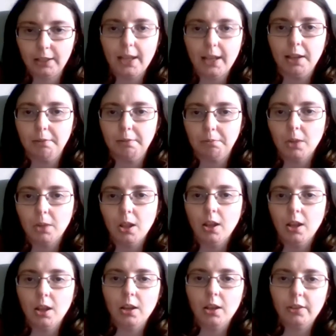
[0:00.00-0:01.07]
They're
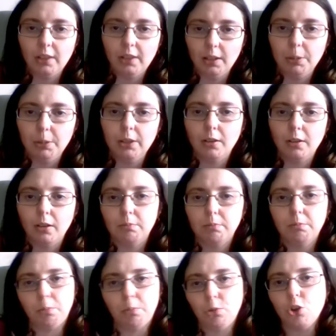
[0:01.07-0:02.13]
deep in the
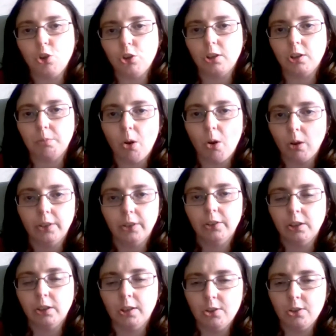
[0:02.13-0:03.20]
union pockets,
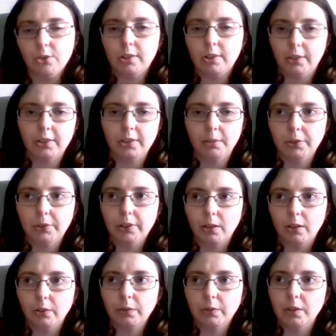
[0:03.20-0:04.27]
and the unions
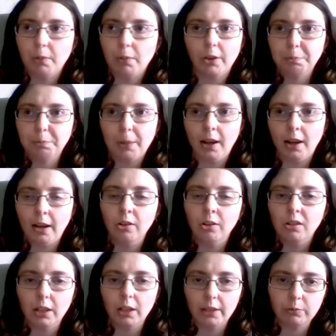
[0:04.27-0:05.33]
themselves, for the most part, I'm
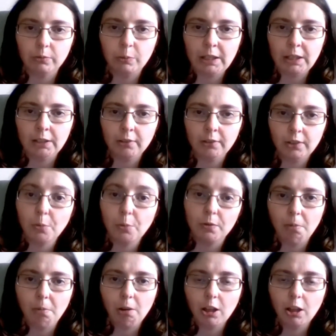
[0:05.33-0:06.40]
not left with. Some of
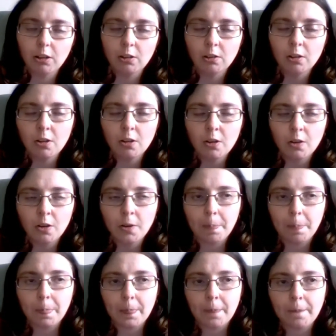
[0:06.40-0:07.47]
them are.
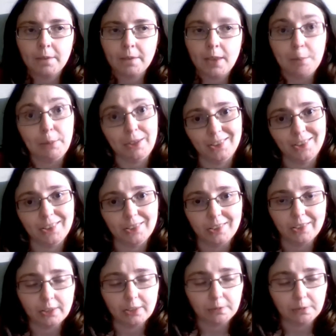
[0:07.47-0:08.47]
They're businesses.